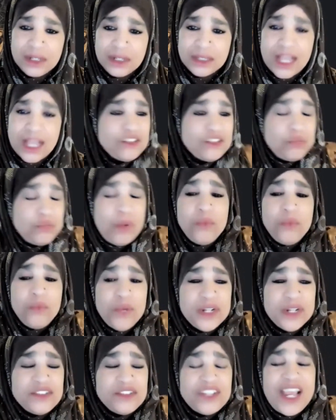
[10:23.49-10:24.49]
That's what
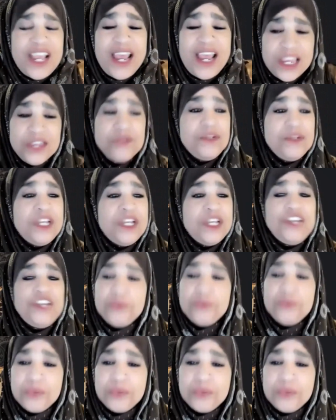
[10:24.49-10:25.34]
we're saying. You need to